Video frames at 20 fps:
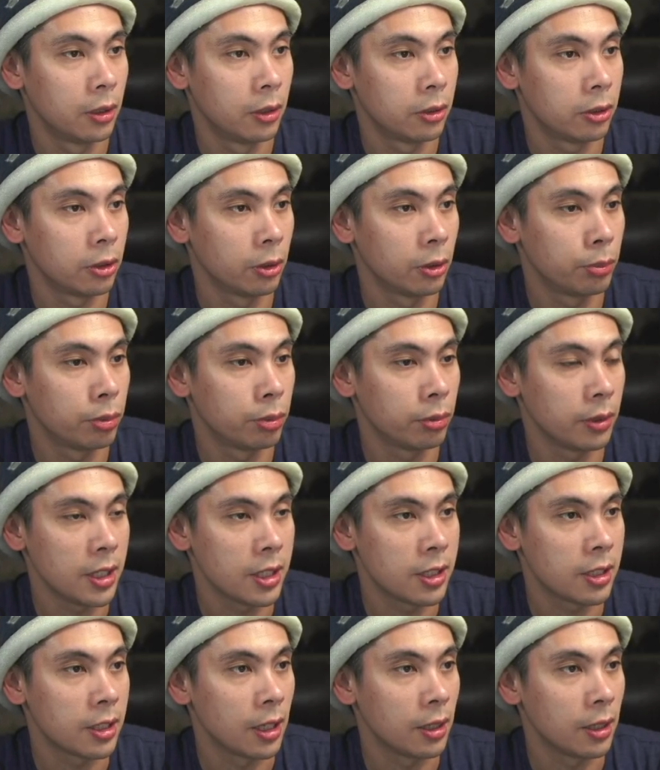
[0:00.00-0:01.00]
So
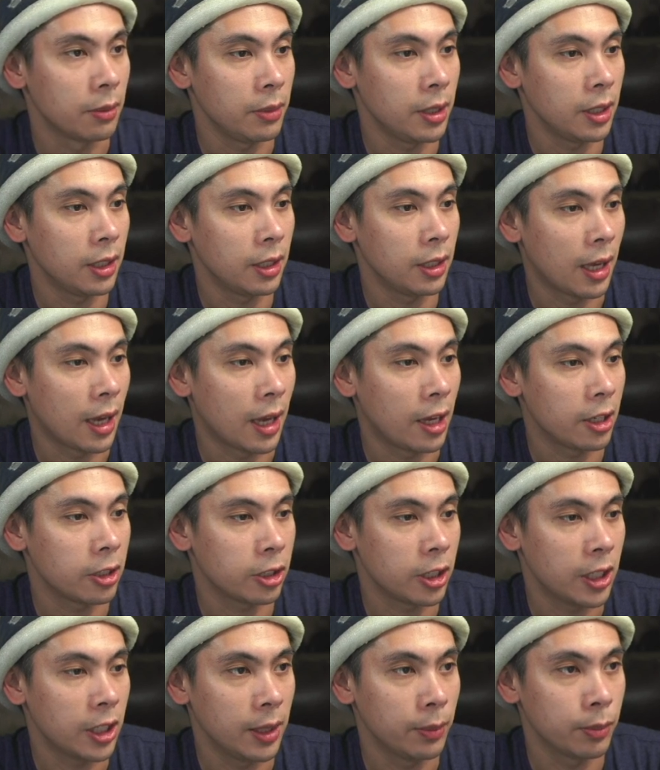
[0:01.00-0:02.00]
Breeze sent me the
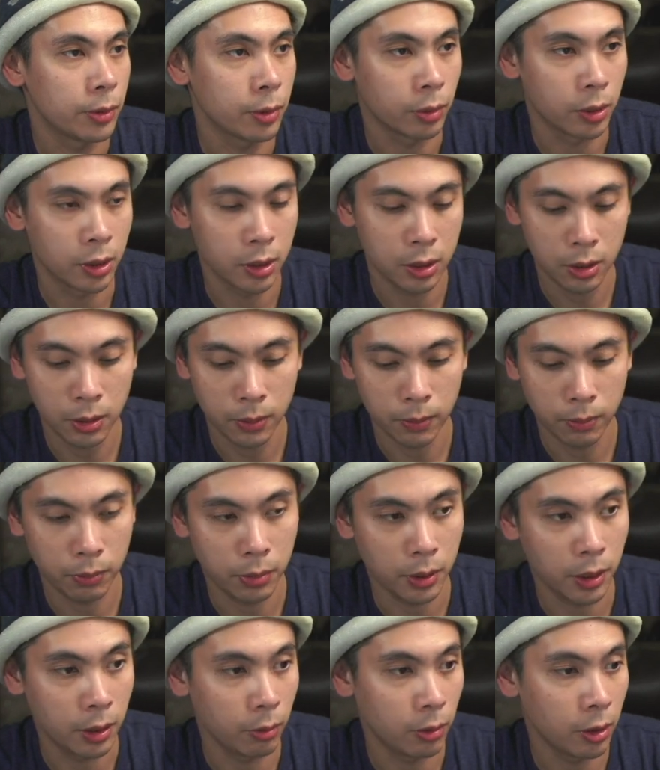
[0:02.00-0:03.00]
Ash Keeps one,
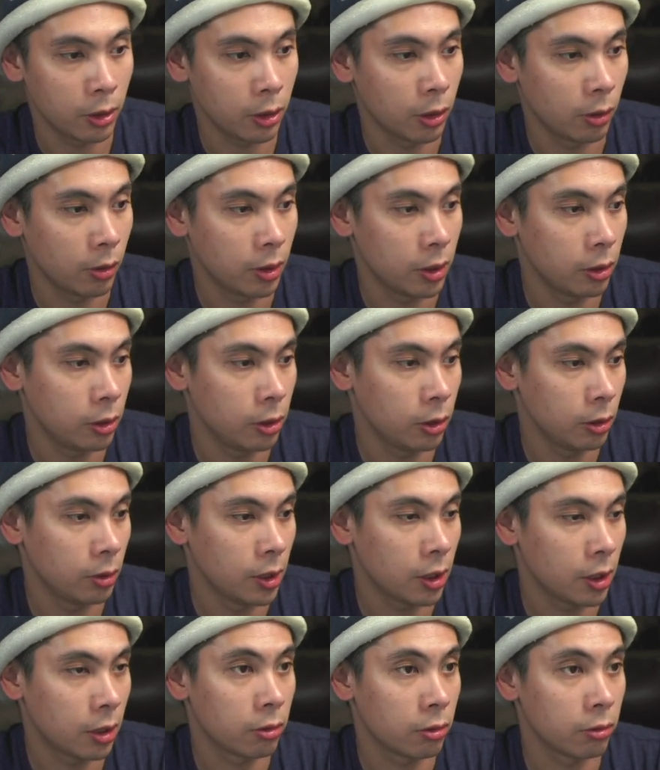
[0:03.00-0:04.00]
but we're going to do
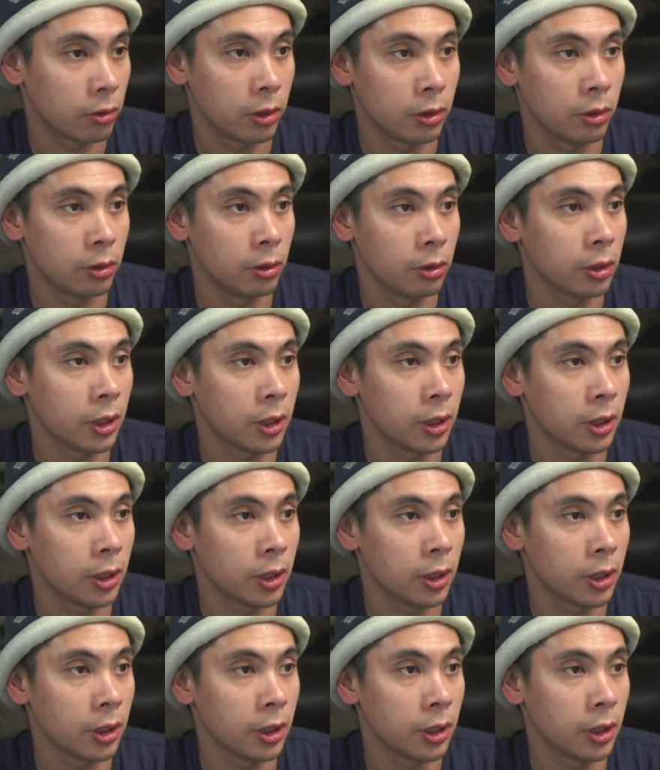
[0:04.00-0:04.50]
it through